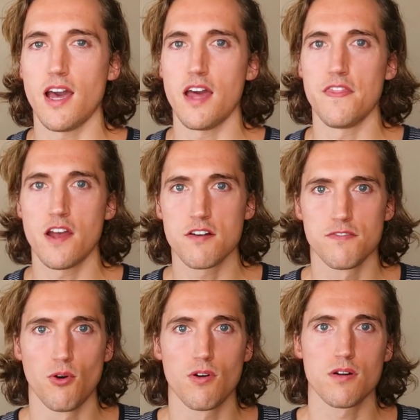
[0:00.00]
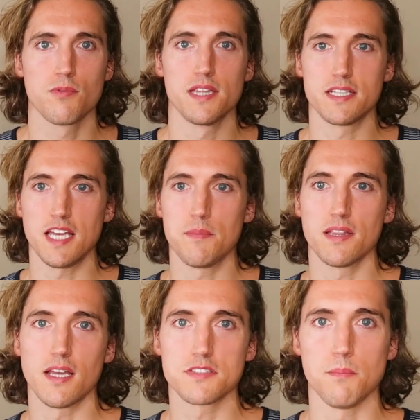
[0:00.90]
And therefore, when the
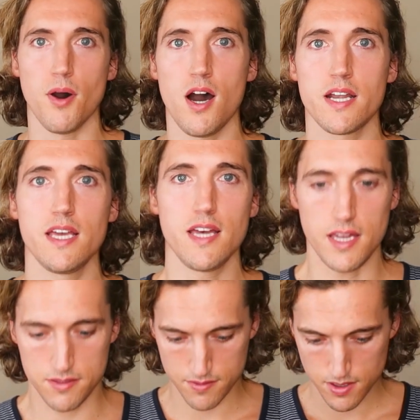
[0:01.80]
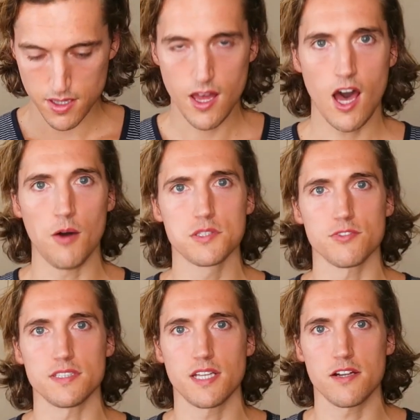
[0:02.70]
demon leaves the body, it helps
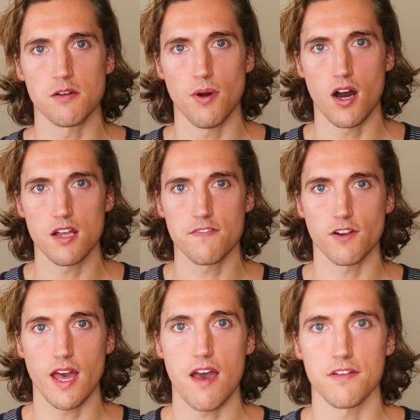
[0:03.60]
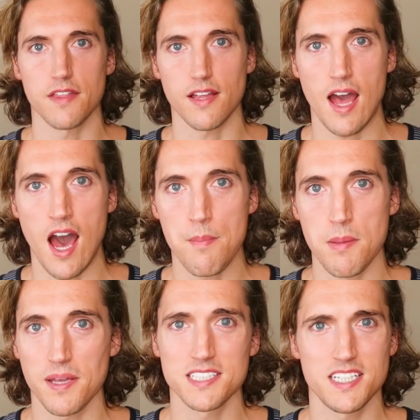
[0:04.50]
reset your body, forget everything that
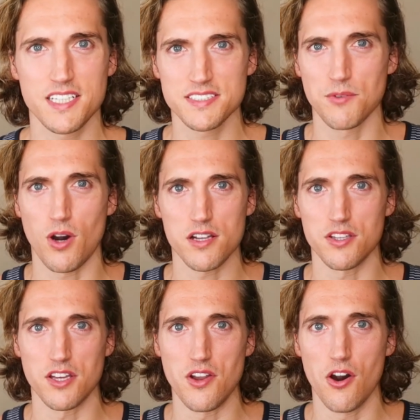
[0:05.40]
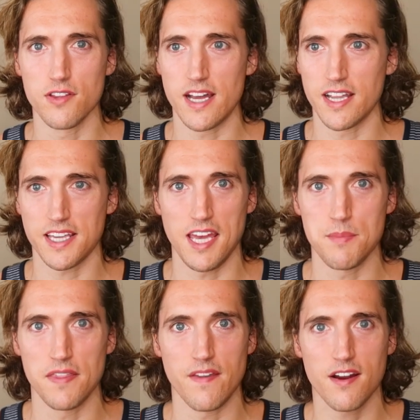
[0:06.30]
happened, because it doesn't want you to know that it
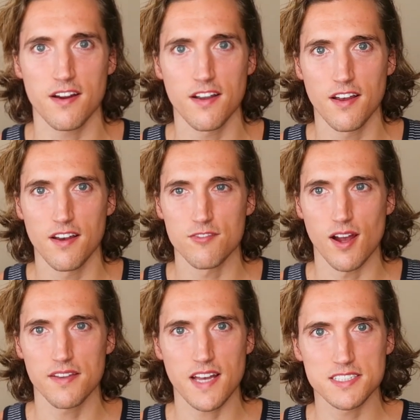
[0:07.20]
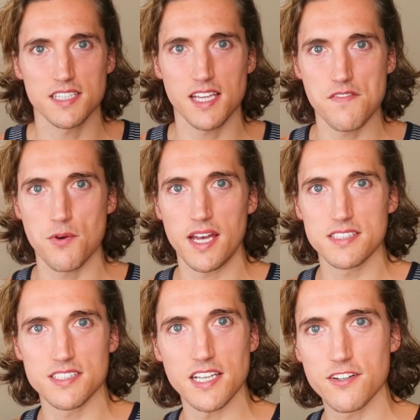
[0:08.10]
came in there, right? That's going to give away
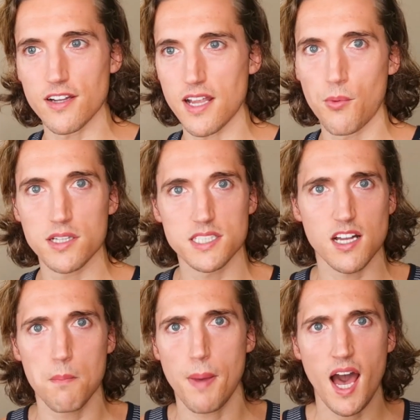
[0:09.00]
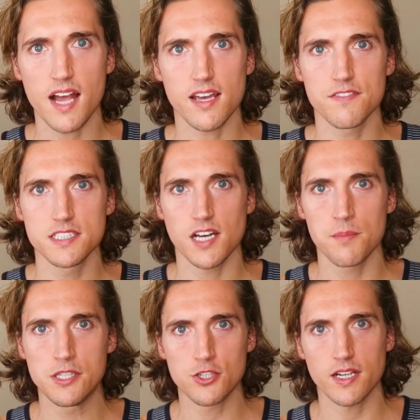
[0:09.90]
its secret. It wants to come back every
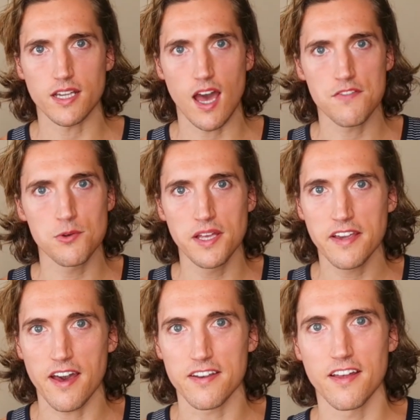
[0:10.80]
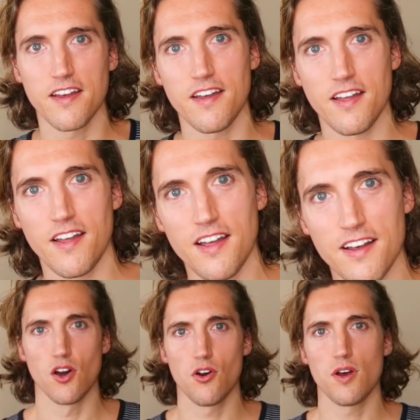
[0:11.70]
time you drink, every weekend.
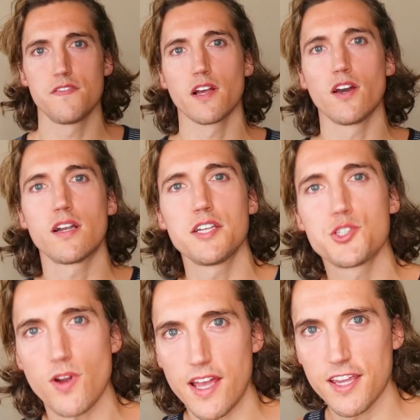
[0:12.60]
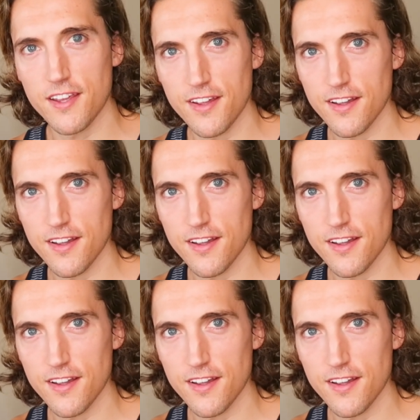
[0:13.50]
So if you're going to drink,